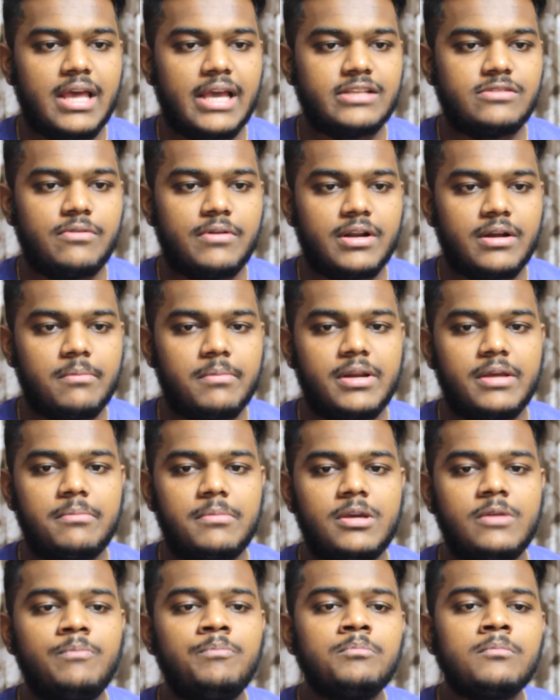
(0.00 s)
Thanks for
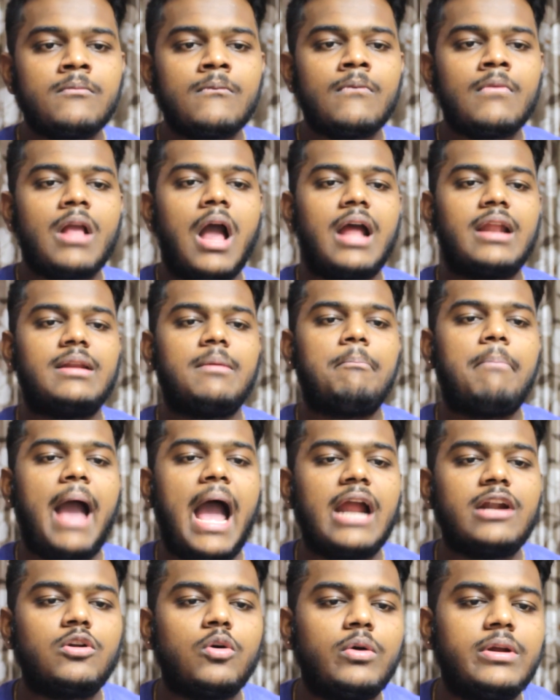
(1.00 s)
recommending me. And the
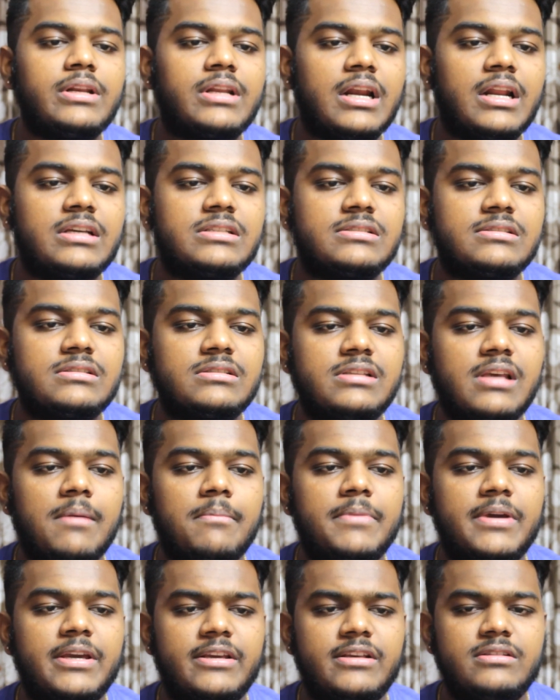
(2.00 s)
Pato
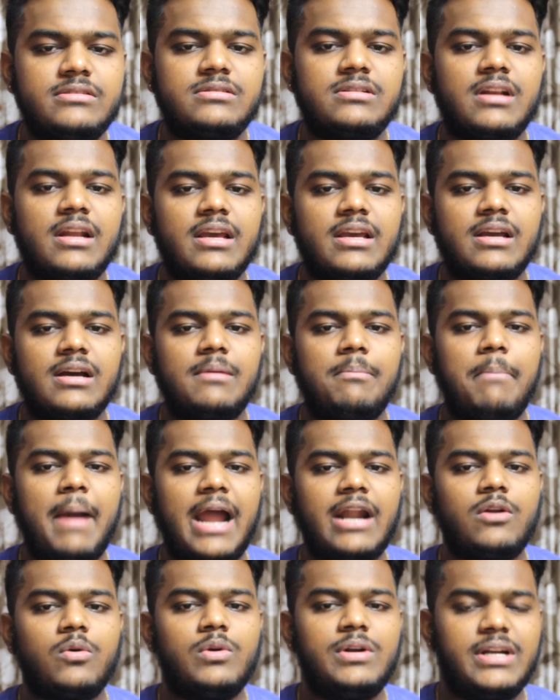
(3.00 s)
Intelligencia means like a
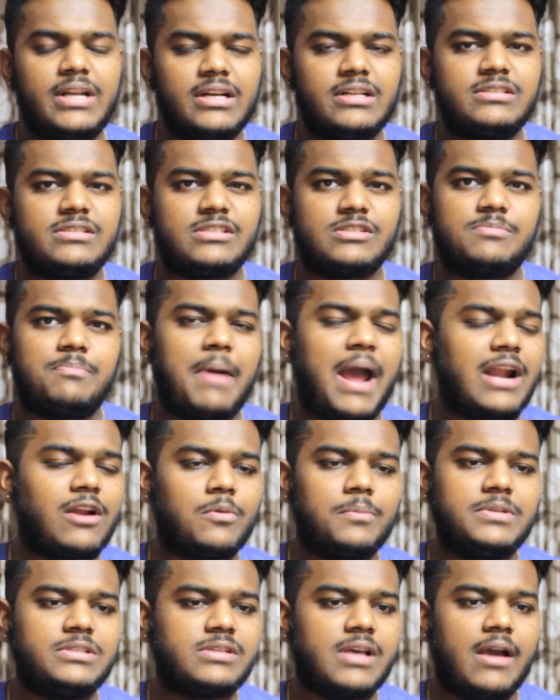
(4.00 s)
Pato Intelligence.
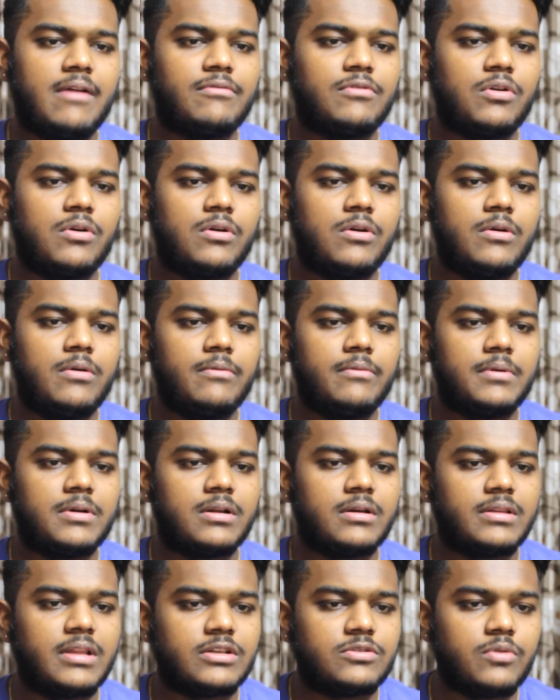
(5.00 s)
Pato means I don't
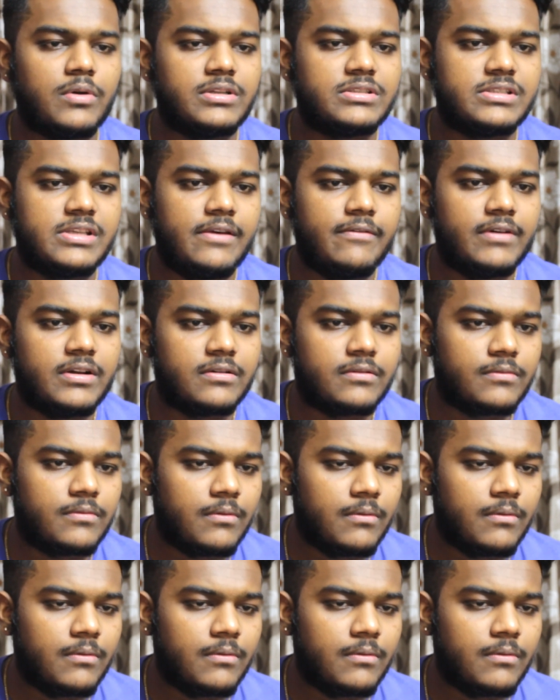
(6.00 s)
know, that's what it's given.